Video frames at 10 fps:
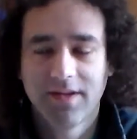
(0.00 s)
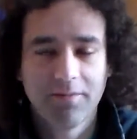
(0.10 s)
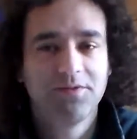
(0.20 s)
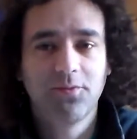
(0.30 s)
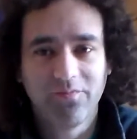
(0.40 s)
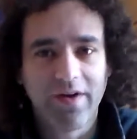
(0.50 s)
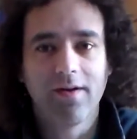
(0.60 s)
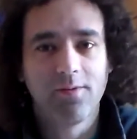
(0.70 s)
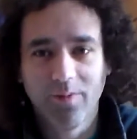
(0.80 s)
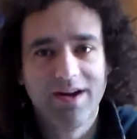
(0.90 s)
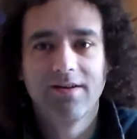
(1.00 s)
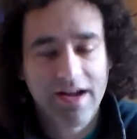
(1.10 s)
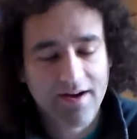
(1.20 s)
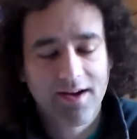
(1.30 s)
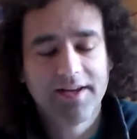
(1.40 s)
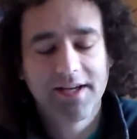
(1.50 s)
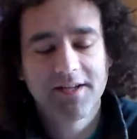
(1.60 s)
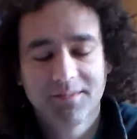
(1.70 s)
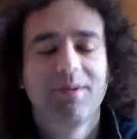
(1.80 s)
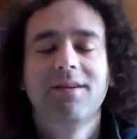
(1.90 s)
That was a very weird haircutting
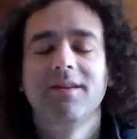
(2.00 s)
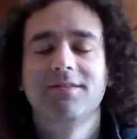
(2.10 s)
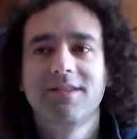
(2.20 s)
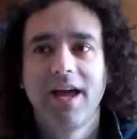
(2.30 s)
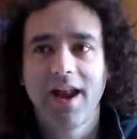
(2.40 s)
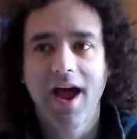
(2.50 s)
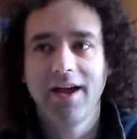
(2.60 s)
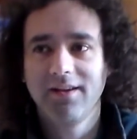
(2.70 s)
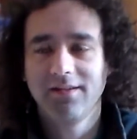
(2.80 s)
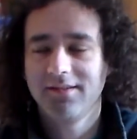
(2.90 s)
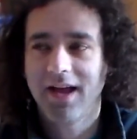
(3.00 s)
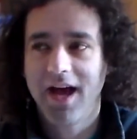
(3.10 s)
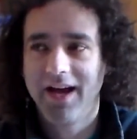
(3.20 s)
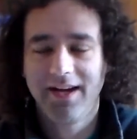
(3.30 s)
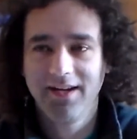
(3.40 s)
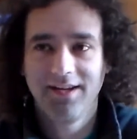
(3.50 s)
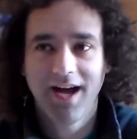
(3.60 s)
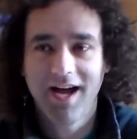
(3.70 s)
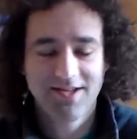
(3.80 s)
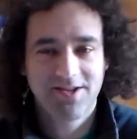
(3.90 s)
experience. And I
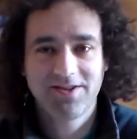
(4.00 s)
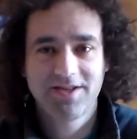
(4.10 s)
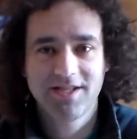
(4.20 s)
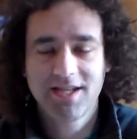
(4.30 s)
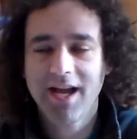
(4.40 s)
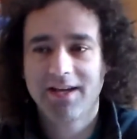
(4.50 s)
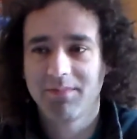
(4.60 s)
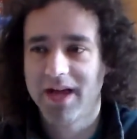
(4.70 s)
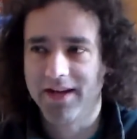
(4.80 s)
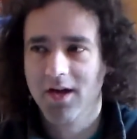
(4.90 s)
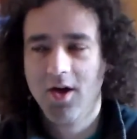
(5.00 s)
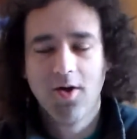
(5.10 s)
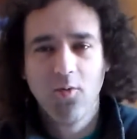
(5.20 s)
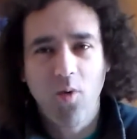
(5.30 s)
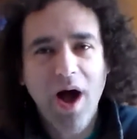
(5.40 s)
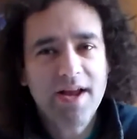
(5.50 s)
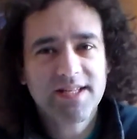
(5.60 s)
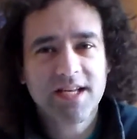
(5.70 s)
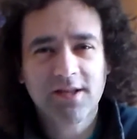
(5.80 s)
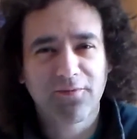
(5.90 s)
still to this day, I'm like, why
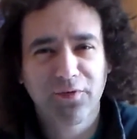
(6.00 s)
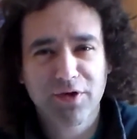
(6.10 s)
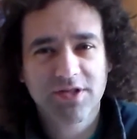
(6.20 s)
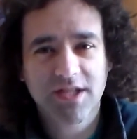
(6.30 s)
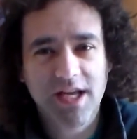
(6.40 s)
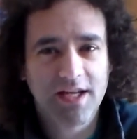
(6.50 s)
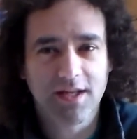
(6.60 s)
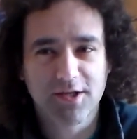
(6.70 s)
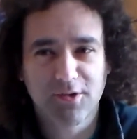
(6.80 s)
is that the first thing